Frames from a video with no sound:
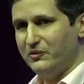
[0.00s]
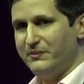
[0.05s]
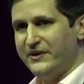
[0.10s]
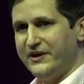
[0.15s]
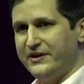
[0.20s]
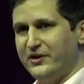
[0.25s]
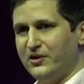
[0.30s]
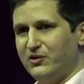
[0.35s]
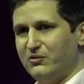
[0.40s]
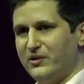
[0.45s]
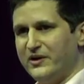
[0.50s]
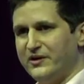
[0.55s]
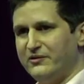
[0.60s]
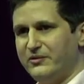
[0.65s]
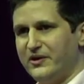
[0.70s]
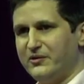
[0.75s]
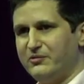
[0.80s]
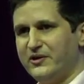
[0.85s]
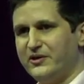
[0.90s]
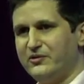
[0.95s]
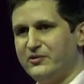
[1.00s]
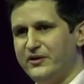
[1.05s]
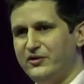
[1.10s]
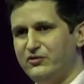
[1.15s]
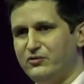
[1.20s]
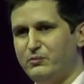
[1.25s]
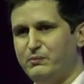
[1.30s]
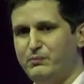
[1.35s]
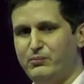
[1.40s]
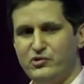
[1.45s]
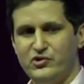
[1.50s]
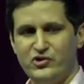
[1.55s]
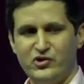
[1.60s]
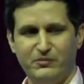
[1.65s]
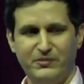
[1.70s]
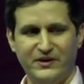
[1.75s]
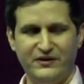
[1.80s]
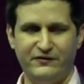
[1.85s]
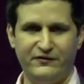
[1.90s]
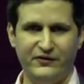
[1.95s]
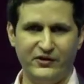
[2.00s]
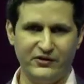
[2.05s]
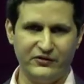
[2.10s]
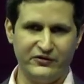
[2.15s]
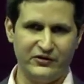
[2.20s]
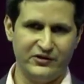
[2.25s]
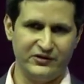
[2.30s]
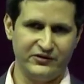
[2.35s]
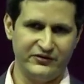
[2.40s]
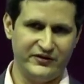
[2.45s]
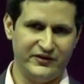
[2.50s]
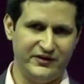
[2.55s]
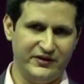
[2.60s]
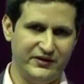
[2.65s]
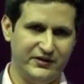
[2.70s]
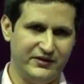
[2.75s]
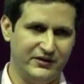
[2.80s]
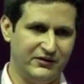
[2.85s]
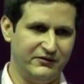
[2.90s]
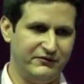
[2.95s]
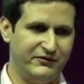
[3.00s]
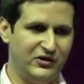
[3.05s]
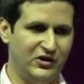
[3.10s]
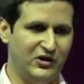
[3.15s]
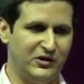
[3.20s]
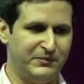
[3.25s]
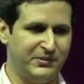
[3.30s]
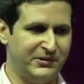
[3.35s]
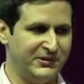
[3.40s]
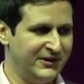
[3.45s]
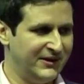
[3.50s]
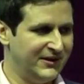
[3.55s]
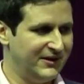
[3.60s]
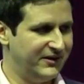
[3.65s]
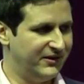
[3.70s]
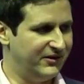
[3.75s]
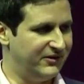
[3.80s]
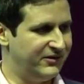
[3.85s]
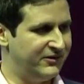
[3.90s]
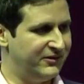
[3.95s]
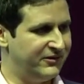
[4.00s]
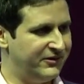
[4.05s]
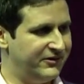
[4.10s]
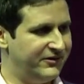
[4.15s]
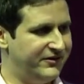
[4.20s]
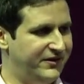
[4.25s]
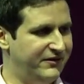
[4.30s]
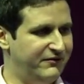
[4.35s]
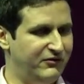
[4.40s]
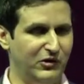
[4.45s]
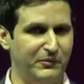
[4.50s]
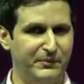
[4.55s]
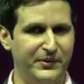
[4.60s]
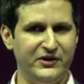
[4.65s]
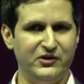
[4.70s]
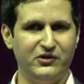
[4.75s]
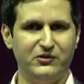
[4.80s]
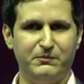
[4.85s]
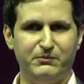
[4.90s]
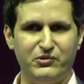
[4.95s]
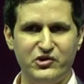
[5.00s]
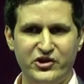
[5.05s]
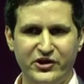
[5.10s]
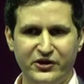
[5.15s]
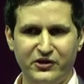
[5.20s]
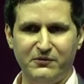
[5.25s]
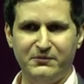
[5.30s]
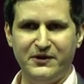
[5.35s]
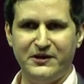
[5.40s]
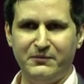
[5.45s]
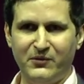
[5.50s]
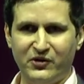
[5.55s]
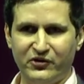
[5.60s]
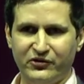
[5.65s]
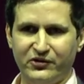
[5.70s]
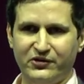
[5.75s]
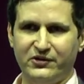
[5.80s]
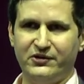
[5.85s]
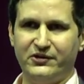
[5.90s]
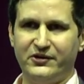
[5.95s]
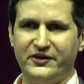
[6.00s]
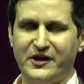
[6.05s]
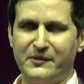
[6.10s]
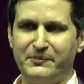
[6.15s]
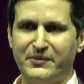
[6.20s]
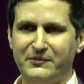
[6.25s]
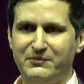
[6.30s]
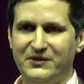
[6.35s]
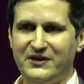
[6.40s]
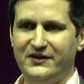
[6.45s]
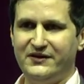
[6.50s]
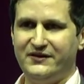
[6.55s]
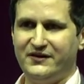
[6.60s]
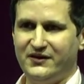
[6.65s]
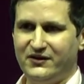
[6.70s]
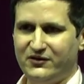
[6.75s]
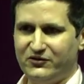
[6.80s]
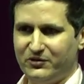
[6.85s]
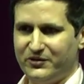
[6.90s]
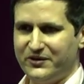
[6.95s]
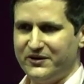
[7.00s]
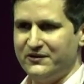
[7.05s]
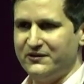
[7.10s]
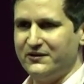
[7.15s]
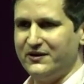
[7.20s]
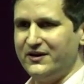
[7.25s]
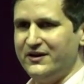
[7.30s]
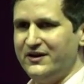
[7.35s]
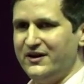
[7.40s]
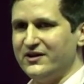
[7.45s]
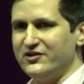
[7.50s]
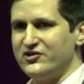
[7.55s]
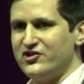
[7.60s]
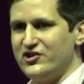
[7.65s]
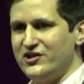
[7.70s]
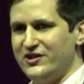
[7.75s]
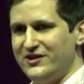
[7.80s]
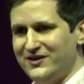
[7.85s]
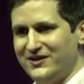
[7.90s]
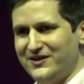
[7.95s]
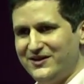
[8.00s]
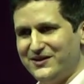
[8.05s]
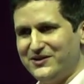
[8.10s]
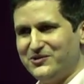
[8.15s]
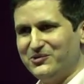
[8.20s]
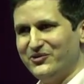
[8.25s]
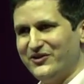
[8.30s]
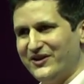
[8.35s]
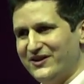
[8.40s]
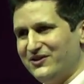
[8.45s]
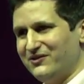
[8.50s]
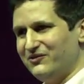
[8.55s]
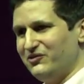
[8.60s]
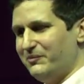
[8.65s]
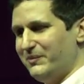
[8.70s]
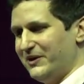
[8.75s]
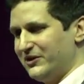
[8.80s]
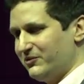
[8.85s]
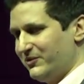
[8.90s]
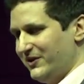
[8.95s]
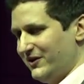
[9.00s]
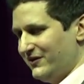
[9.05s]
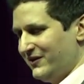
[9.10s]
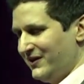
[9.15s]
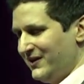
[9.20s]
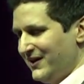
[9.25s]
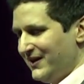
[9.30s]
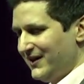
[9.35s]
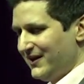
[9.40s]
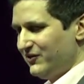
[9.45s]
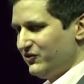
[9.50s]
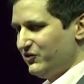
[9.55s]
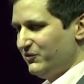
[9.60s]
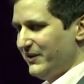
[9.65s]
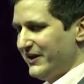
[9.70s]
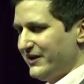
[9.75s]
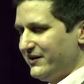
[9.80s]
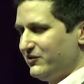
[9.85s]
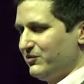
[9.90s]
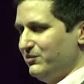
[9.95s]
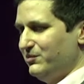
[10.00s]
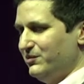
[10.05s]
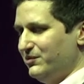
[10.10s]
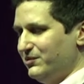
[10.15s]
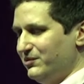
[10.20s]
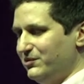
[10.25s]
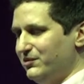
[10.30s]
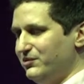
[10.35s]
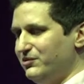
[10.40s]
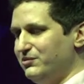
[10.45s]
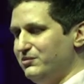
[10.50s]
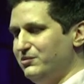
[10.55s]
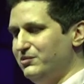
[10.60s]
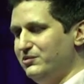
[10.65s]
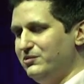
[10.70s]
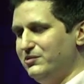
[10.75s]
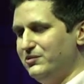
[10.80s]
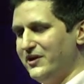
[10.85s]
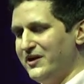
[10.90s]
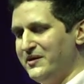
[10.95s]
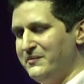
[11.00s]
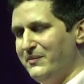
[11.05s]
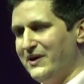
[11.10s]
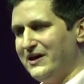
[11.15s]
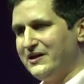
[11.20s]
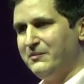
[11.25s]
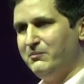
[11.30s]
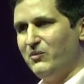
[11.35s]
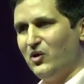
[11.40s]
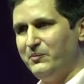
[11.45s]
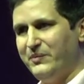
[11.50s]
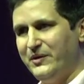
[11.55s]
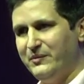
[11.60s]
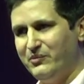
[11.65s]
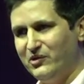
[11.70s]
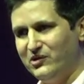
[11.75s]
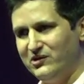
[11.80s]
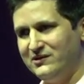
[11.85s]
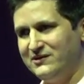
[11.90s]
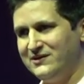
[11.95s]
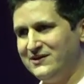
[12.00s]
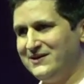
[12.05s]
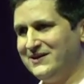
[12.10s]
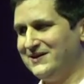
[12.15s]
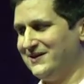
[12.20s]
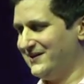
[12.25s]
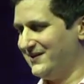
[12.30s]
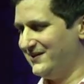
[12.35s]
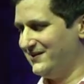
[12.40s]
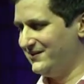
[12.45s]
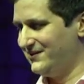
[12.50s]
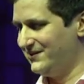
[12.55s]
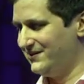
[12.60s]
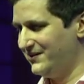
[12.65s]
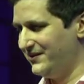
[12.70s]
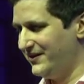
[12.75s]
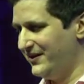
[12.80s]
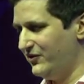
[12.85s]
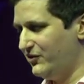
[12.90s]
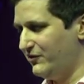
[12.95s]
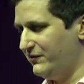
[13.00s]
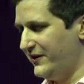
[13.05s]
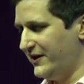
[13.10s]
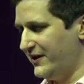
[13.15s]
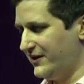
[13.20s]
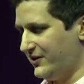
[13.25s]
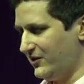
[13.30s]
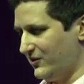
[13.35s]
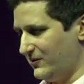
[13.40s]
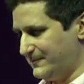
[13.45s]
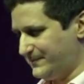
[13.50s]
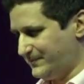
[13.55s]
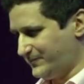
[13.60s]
a bigger one where we are going to push a bit further the envelope, uh, developing, uh, pushing a bit more the capabilities, the energy content of the batteries to make, to, to embark more people uh, in the vehicle.